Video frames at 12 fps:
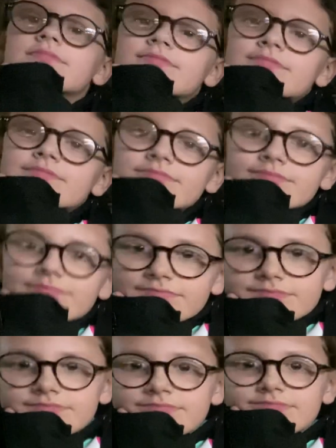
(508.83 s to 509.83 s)

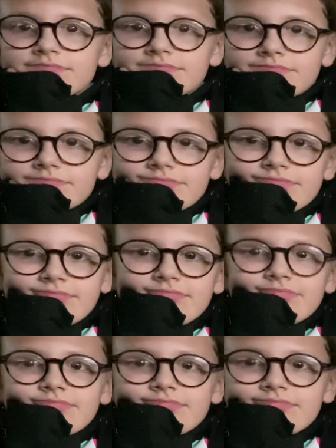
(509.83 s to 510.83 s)

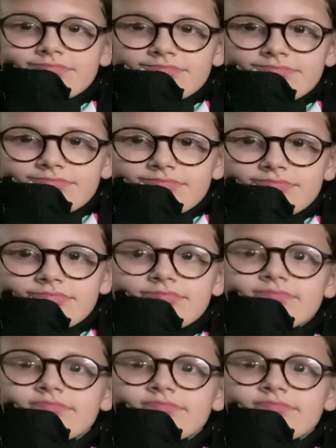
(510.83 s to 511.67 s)
(silent)